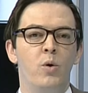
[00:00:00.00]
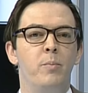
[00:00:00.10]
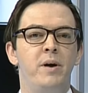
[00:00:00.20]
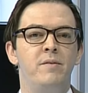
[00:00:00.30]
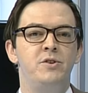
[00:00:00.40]

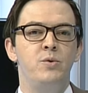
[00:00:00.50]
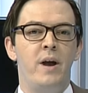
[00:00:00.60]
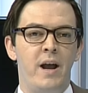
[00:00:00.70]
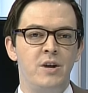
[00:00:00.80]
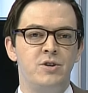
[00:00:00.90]
pivot to
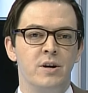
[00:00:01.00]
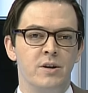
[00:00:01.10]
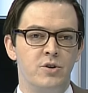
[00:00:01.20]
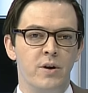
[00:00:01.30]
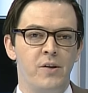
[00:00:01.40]
Asia
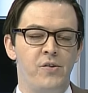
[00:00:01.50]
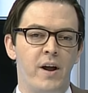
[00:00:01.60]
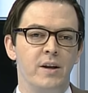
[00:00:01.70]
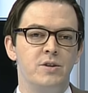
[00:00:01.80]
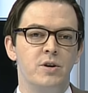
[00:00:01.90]
during his
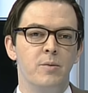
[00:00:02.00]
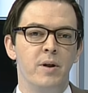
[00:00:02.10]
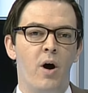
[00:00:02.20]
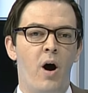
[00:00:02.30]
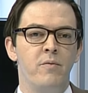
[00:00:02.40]
second term
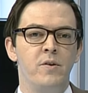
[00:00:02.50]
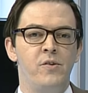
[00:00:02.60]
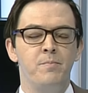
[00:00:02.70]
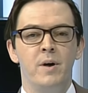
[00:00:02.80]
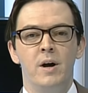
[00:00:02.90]
in
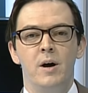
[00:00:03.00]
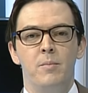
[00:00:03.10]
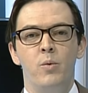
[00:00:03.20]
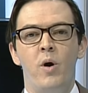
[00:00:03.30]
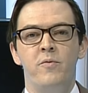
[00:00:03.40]
office.
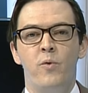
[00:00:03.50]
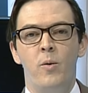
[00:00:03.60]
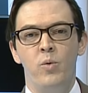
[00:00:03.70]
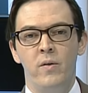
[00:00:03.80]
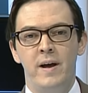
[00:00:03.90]
But what
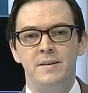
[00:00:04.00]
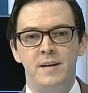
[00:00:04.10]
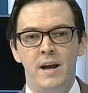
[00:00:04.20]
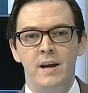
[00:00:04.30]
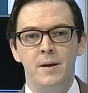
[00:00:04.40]
form will that
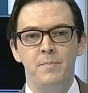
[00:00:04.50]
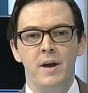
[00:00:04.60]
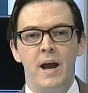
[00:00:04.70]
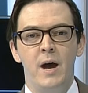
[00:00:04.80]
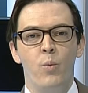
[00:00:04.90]
take,
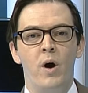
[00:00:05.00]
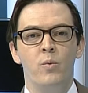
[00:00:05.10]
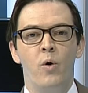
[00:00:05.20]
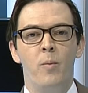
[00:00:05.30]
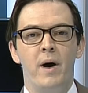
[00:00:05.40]
and
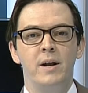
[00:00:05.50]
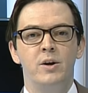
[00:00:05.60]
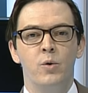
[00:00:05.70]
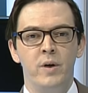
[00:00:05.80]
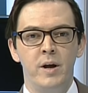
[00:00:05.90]
what role might
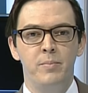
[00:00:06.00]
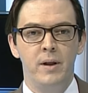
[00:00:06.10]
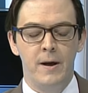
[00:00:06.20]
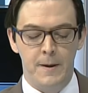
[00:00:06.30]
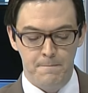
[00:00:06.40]
Korea
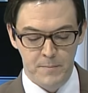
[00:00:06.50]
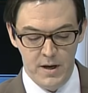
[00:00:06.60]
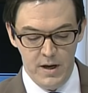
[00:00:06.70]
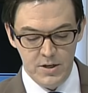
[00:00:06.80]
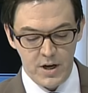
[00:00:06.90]
play?
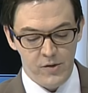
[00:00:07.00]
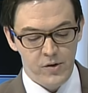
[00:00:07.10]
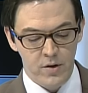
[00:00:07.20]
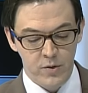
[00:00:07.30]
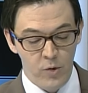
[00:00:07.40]
To
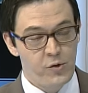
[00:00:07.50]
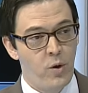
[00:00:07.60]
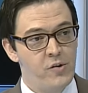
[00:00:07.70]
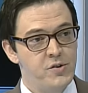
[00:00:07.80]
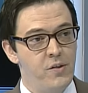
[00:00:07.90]
answer those
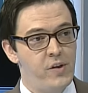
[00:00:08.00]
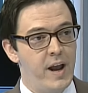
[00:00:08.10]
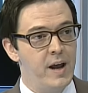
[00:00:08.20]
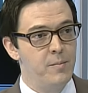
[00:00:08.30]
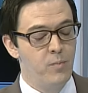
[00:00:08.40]
questions
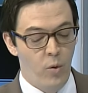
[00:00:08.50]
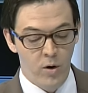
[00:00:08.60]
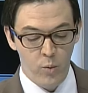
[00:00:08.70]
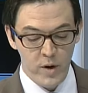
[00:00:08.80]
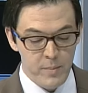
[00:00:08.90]
and
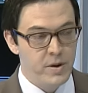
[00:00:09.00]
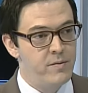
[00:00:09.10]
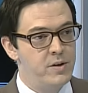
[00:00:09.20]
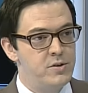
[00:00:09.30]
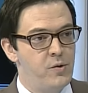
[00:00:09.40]
more, we
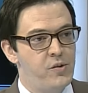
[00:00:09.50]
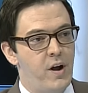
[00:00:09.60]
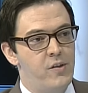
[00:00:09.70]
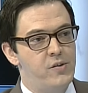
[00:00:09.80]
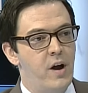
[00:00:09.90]
pivot to
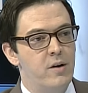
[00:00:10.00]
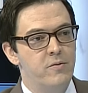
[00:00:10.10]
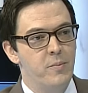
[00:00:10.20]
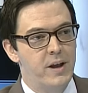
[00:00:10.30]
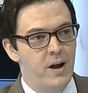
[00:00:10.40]
Scott Snyder
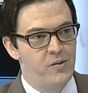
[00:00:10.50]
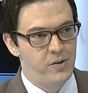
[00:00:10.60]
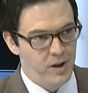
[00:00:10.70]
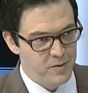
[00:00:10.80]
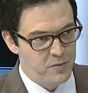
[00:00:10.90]
from the
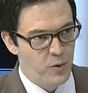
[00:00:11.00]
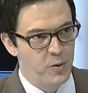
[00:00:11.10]
Council on Foreign